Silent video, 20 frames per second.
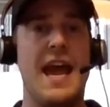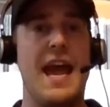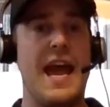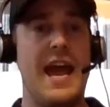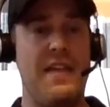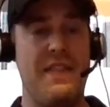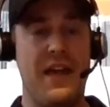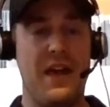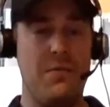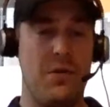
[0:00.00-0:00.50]

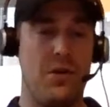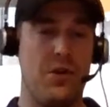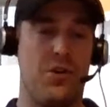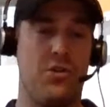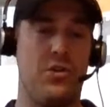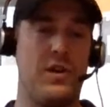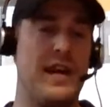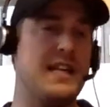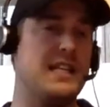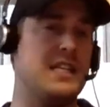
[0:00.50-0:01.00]
And then we'll
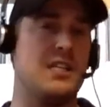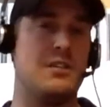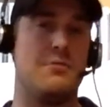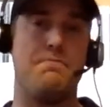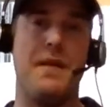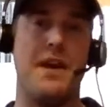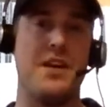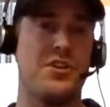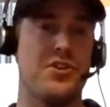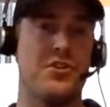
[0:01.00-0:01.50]
create
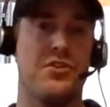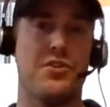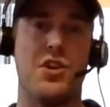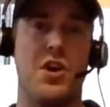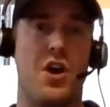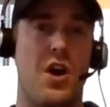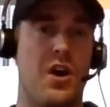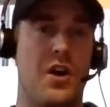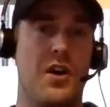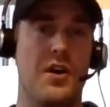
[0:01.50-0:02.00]
special
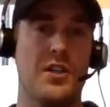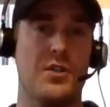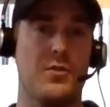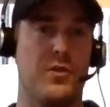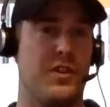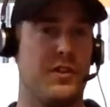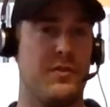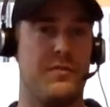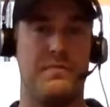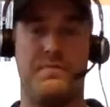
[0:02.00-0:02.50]
cards
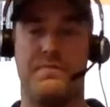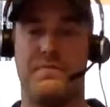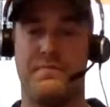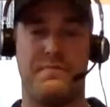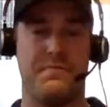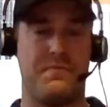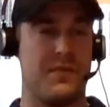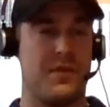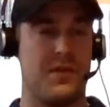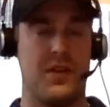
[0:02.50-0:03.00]
with a
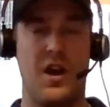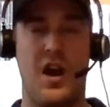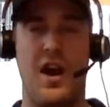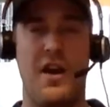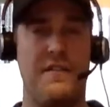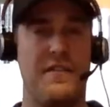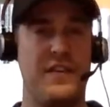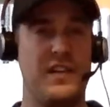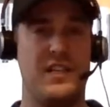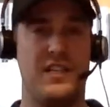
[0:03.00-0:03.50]

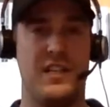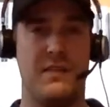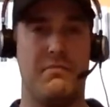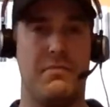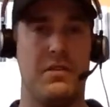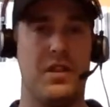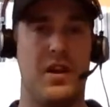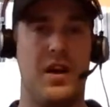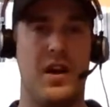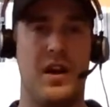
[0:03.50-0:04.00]
coffee
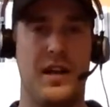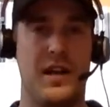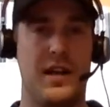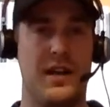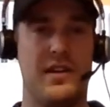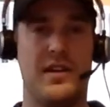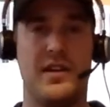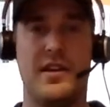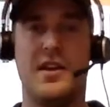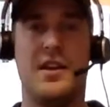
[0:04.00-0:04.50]
symbol on it.
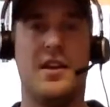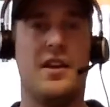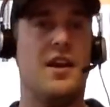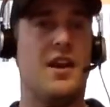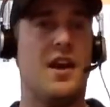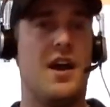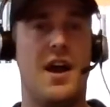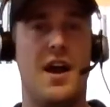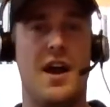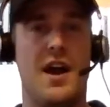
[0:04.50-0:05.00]

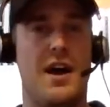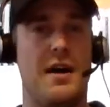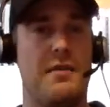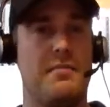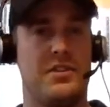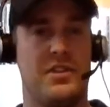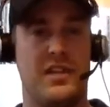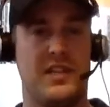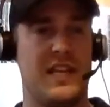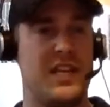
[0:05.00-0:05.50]
Um,
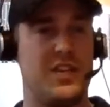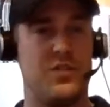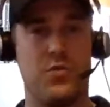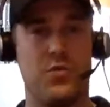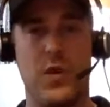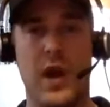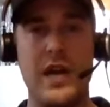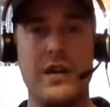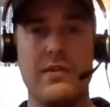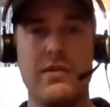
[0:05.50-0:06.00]
so it says
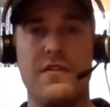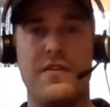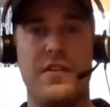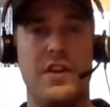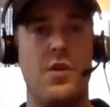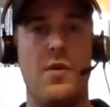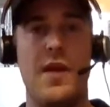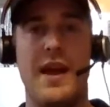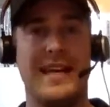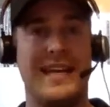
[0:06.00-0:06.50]
write a
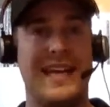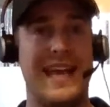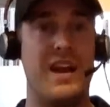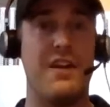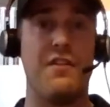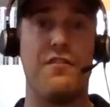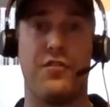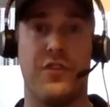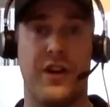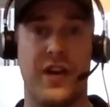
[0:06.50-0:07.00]
review and get
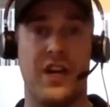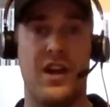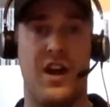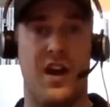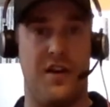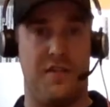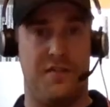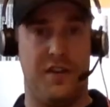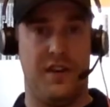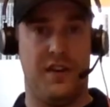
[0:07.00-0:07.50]
a free
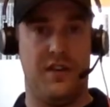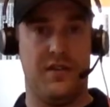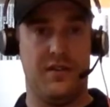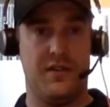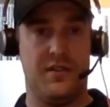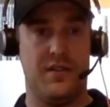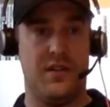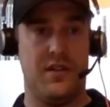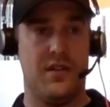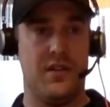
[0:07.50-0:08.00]
coffee.
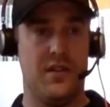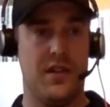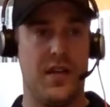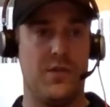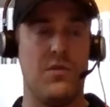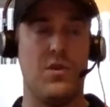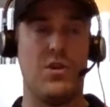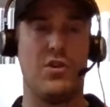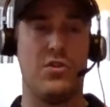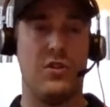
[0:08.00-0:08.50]
Like
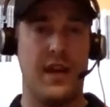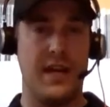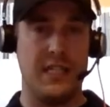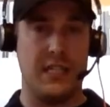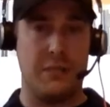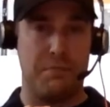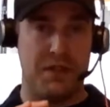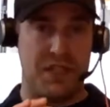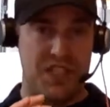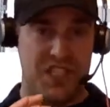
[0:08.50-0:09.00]
we'll create
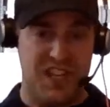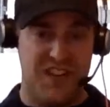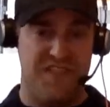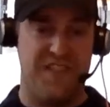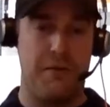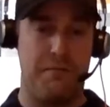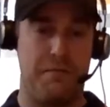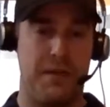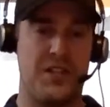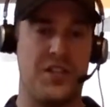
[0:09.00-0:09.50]

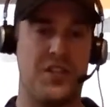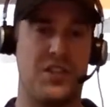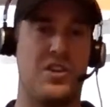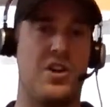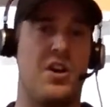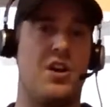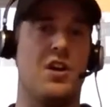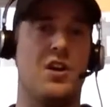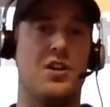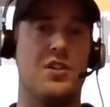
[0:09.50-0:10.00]
specific business
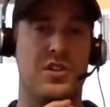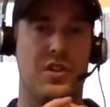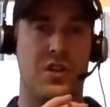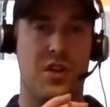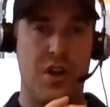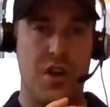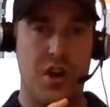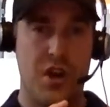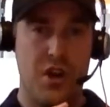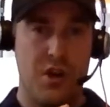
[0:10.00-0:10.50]
cards,
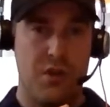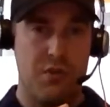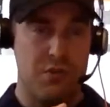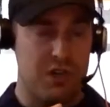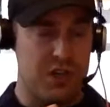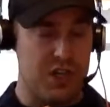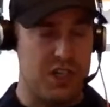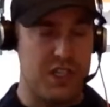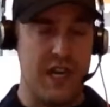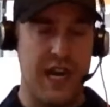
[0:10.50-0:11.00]
we'll
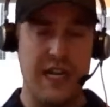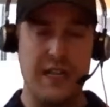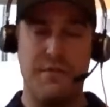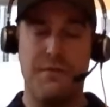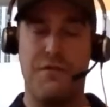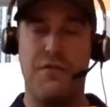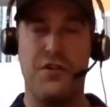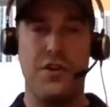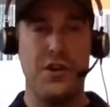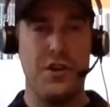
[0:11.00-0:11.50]
design them
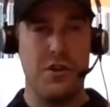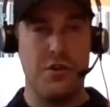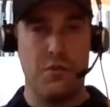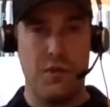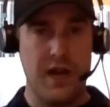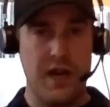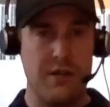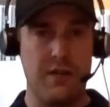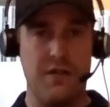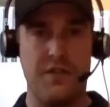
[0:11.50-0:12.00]
for you,
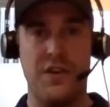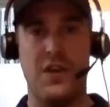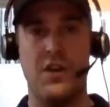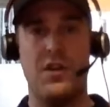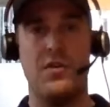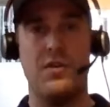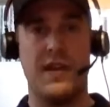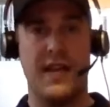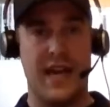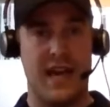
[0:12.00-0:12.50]
write a
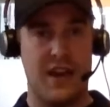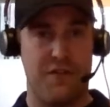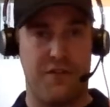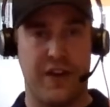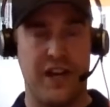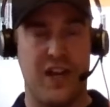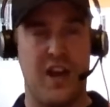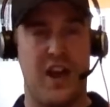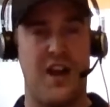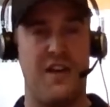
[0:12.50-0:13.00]
review, get a
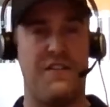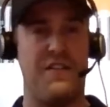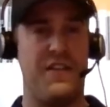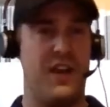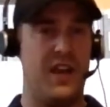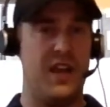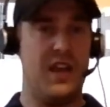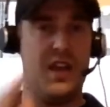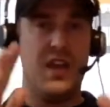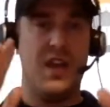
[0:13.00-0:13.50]
free
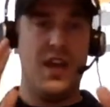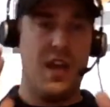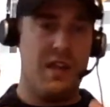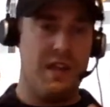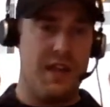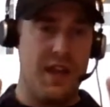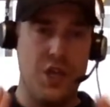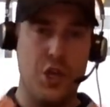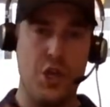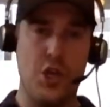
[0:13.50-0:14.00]
coffee,
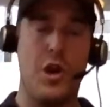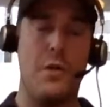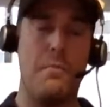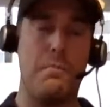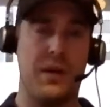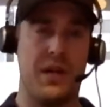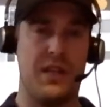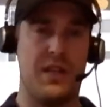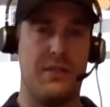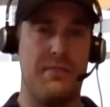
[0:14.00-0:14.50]
then you go
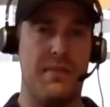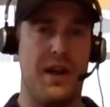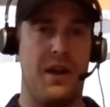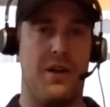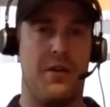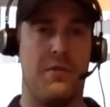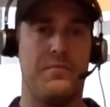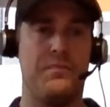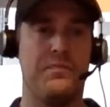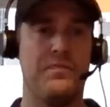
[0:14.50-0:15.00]
print them
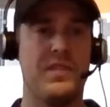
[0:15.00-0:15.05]
out.